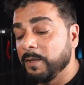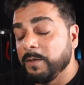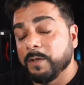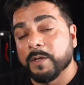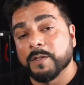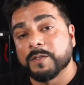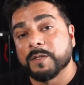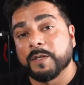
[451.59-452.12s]
You
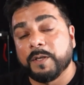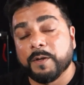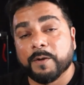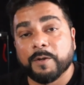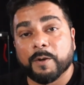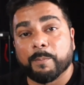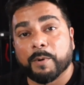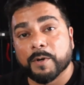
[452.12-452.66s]
can secure
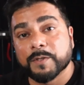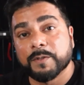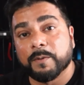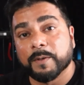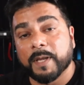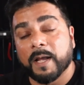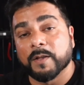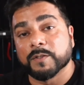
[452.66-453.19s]
your personal
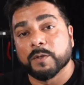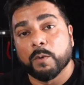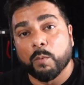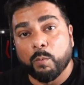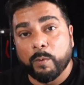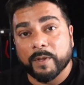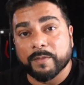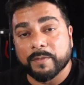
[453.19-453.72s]
accounts
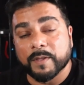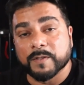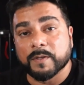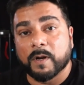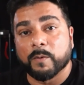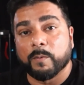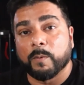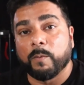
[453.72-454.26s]
with this
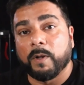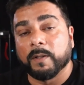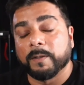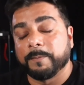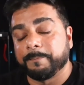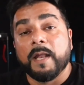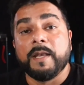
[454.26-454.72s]
hardware wallet.